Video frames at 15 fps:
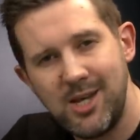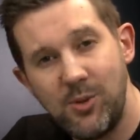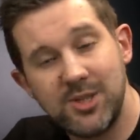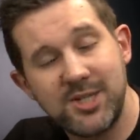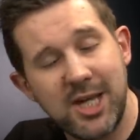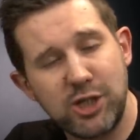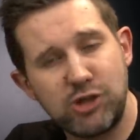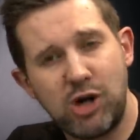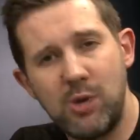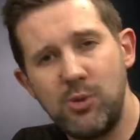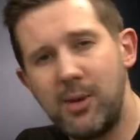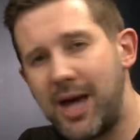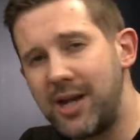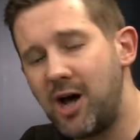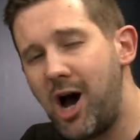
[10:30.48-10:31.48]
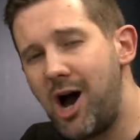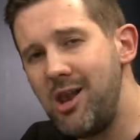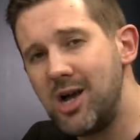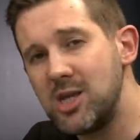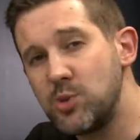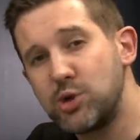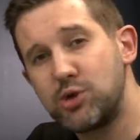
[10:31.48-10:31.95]
Once that's dry, we'll add
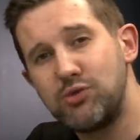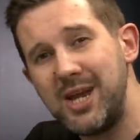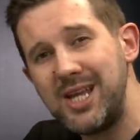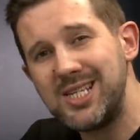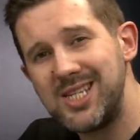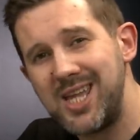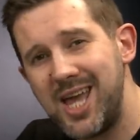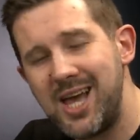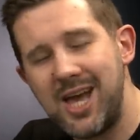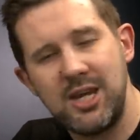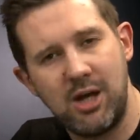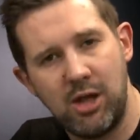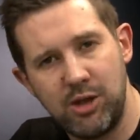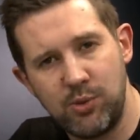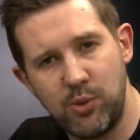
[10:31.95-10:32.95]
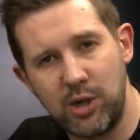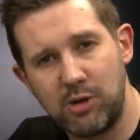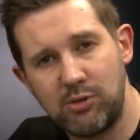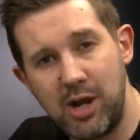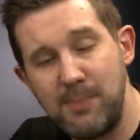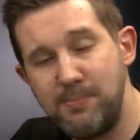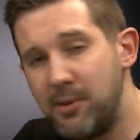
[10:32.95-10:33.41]
highlights with Grey Seer and Ulthuan Grey,